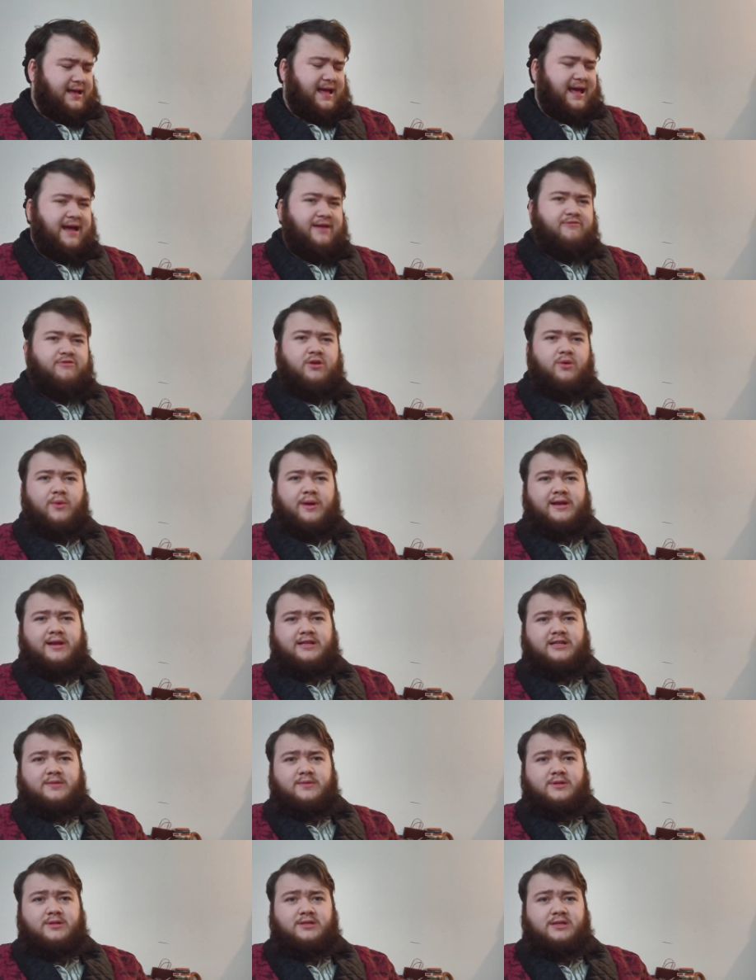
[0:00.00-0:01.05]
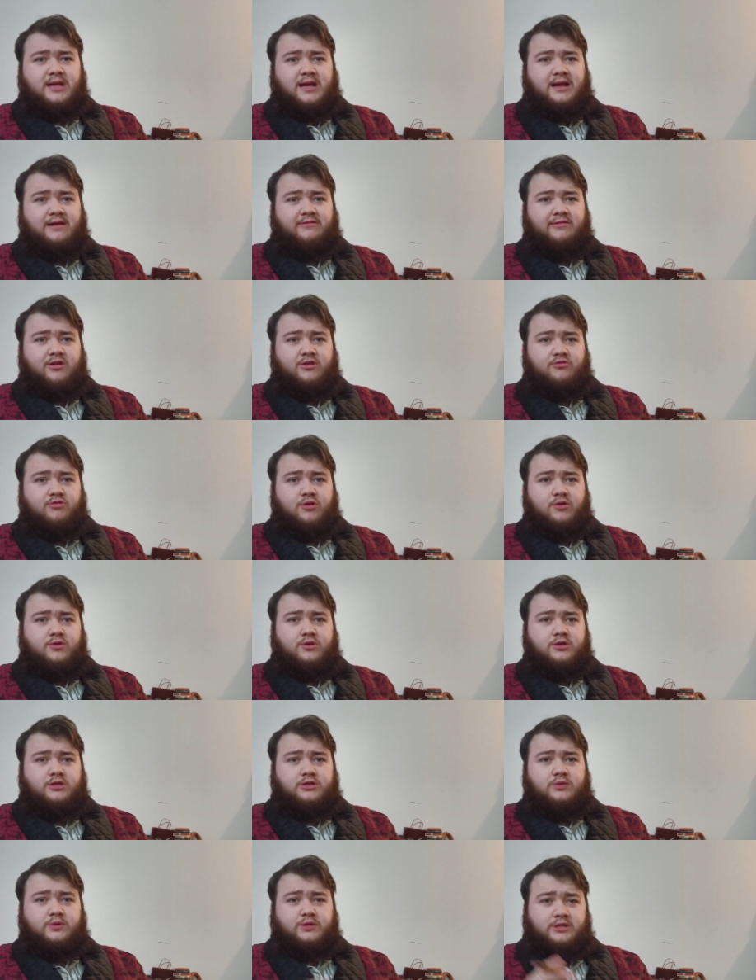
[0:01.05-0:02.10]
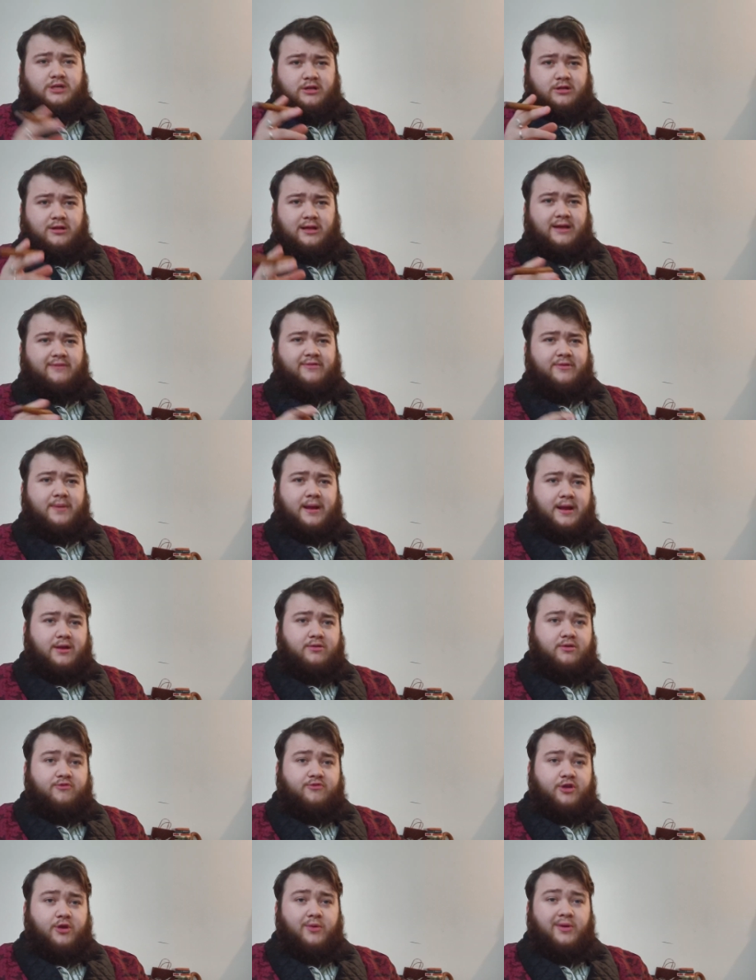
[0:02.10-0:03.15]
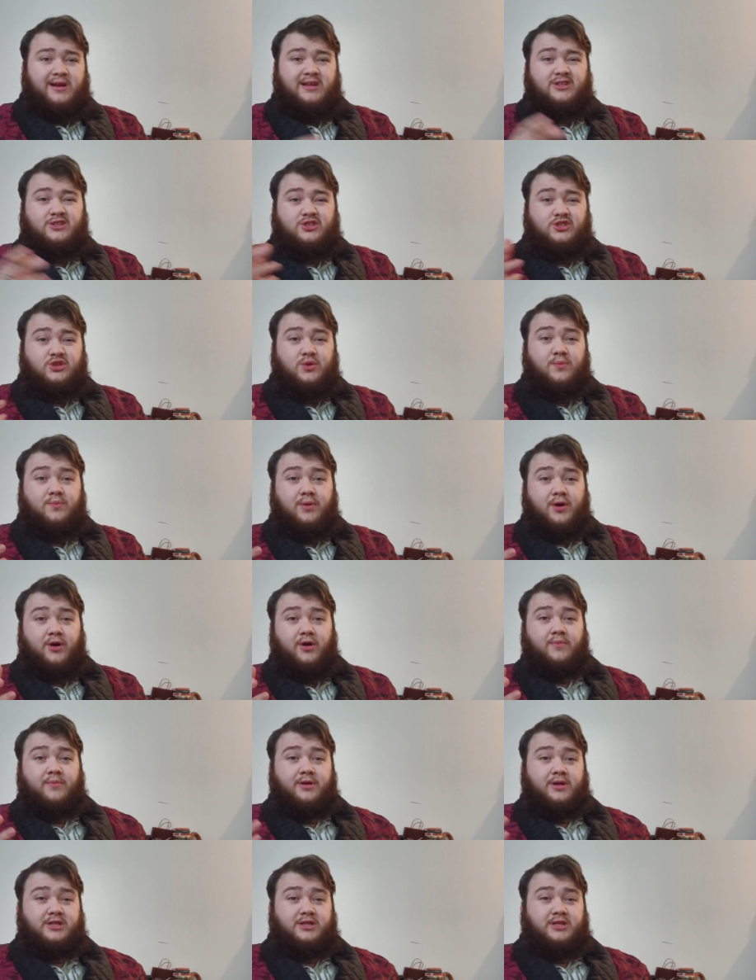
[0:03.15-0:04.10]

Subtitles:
Henry Winterman's Half Coronas, which I'll have to make a review on at some point